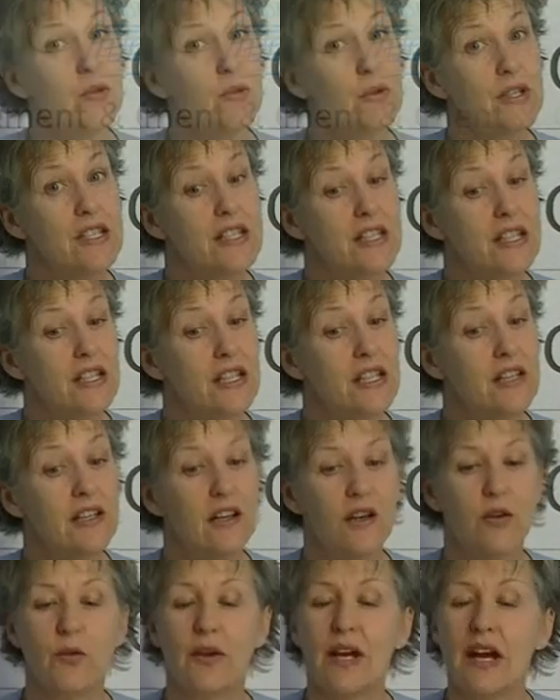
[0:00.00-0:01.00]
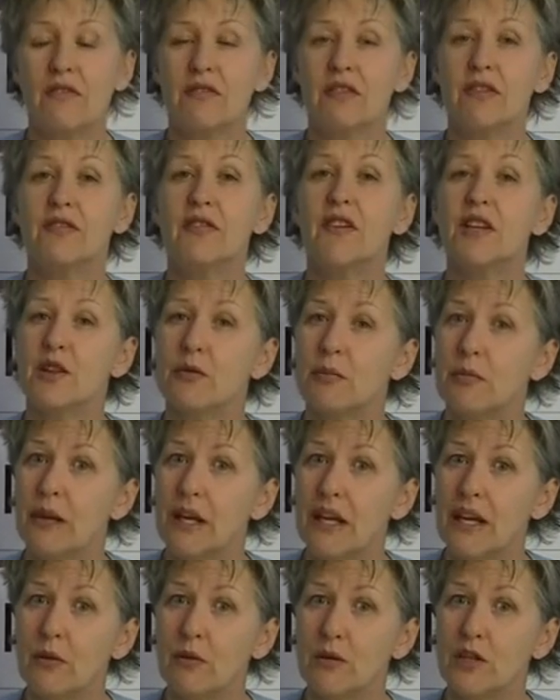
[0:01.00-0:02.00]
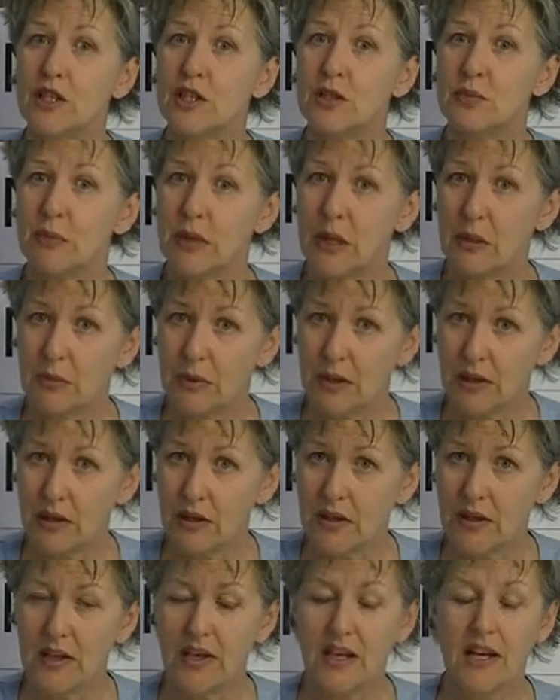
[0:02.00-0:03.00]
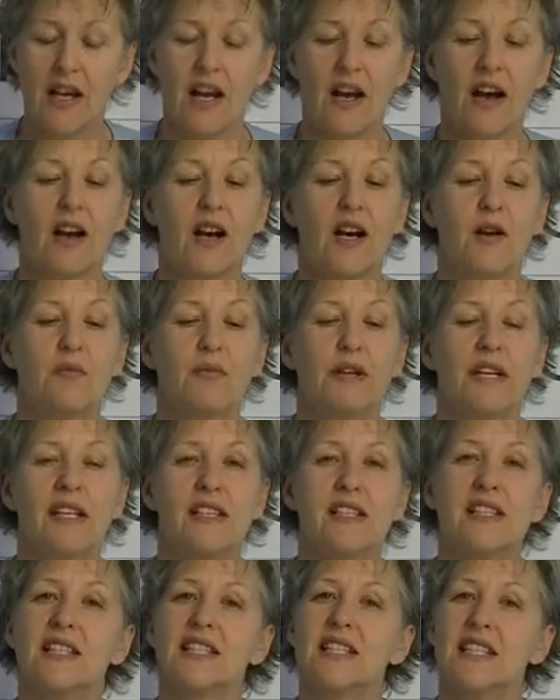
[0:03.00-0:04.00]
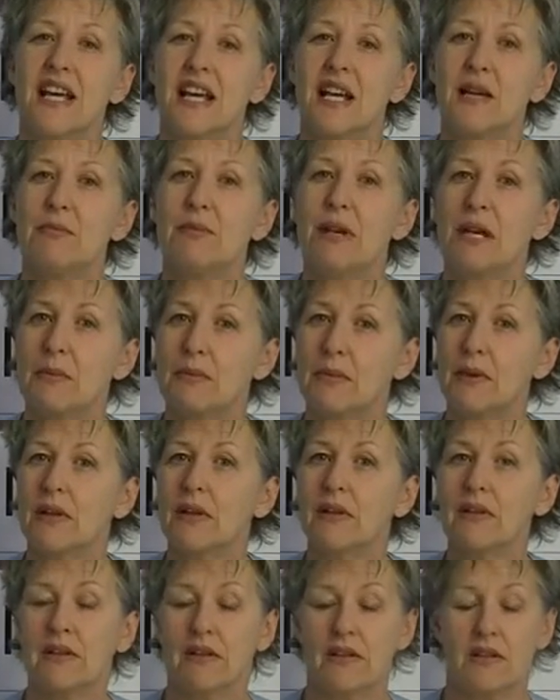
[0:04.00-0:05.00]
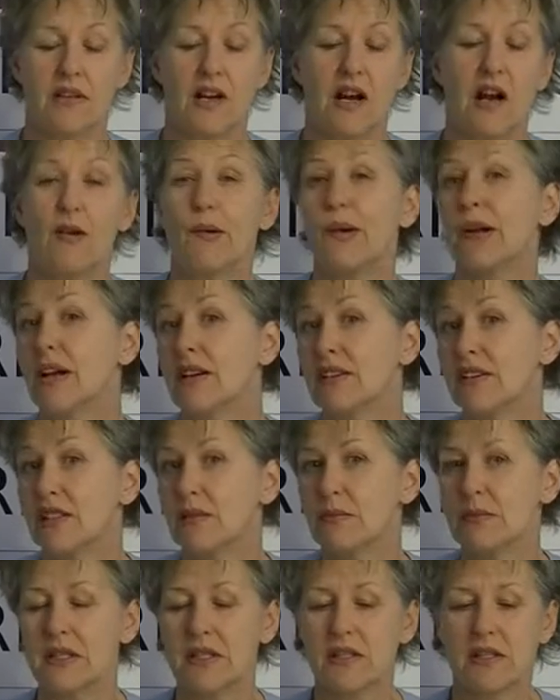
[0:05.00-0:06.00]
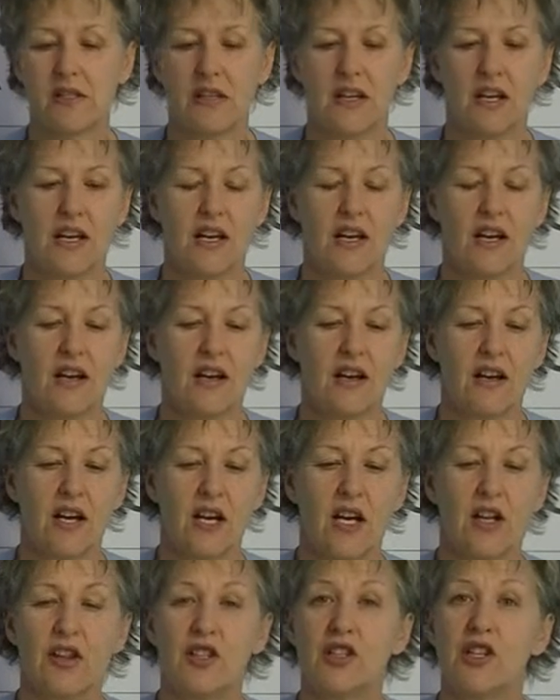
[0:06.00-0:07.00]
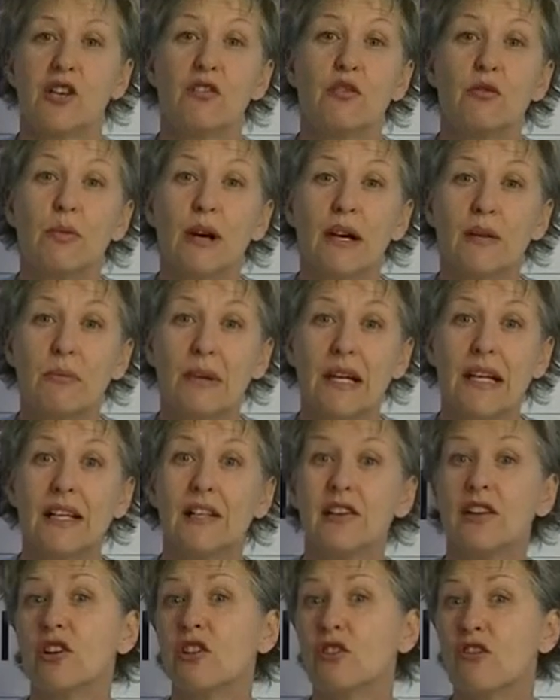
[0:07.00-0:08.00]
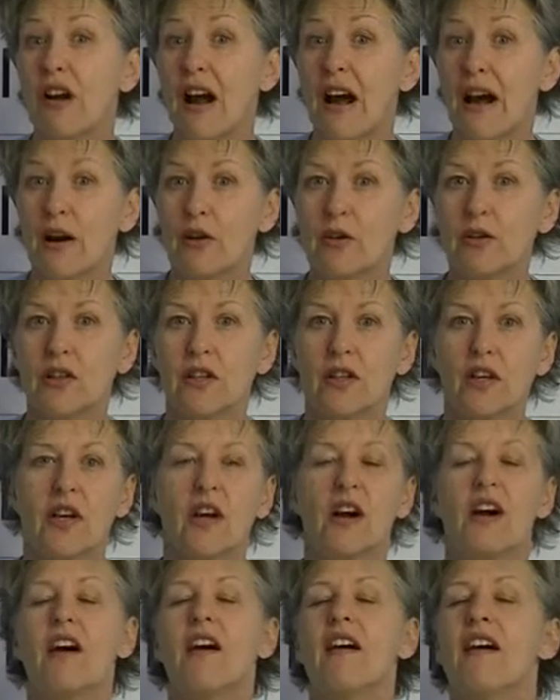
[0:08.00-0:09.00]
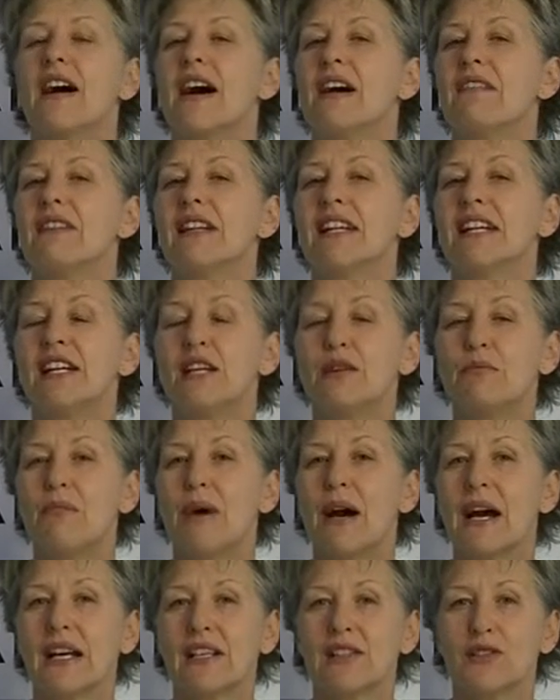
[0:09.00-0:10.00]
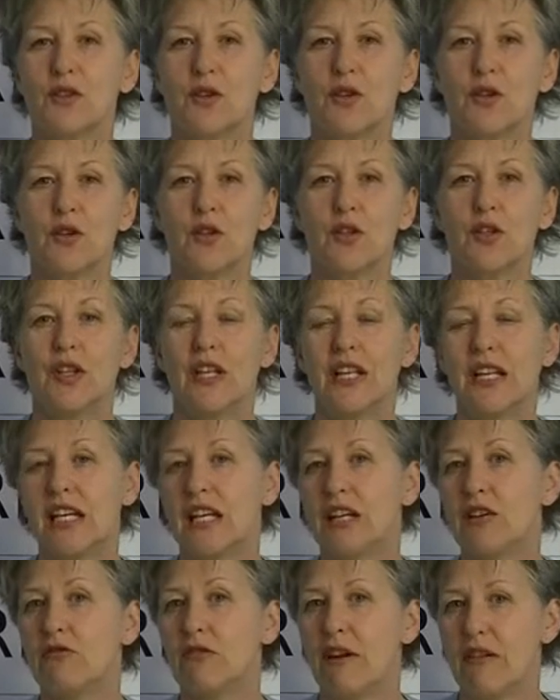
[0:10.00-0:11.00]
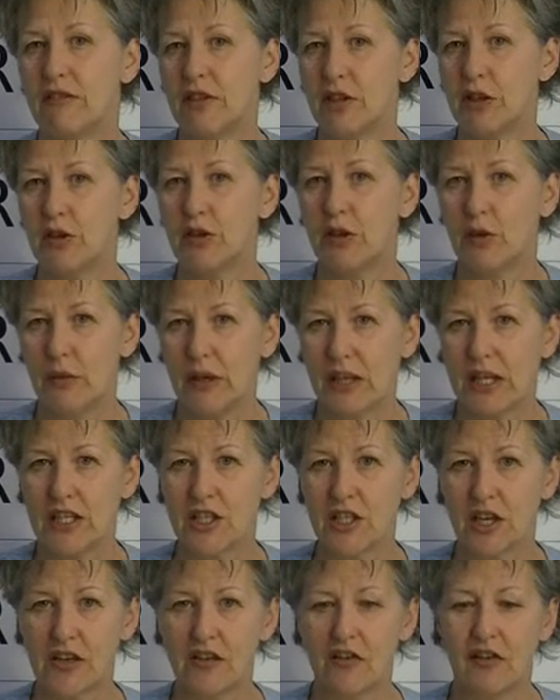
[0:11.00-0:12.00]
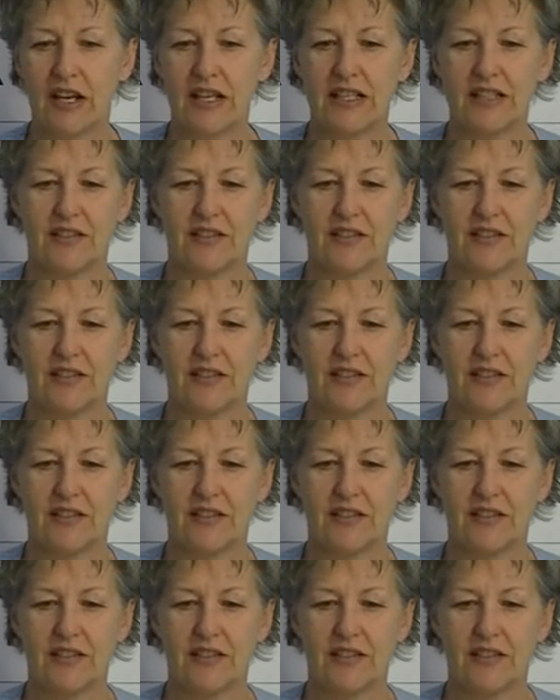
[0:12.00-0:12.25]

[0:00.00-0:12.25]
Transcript: we see we have the 5th P, which is people, because today people, our customers, the general public, the crowd, are having an impact on the revenue that we can generate.